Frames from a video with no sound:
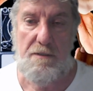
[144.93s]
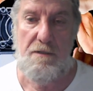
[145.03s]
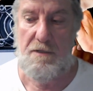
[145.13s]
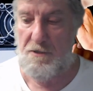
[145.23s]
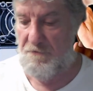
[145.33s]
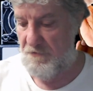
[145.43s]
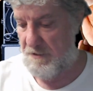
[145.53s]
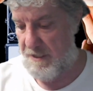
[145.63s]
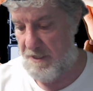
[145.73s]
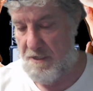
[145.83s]
I don't go through the
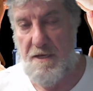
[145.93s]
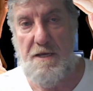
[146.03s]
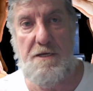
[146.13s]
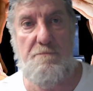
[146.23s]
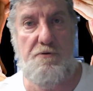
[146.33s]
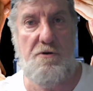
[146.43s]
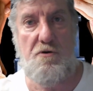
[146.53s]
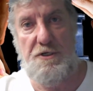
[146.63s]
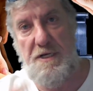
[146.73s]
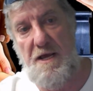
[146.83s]
cloud. You can print
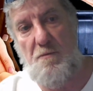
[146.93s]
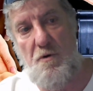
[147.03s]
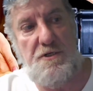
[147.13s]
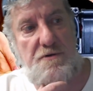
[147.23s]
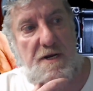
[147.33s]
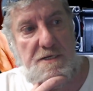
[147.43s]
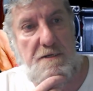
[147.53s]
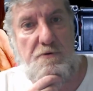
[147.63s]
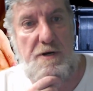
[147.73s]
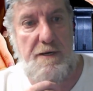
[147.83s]
across your network straight to
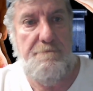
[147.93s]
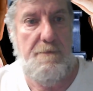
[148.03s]
your printer.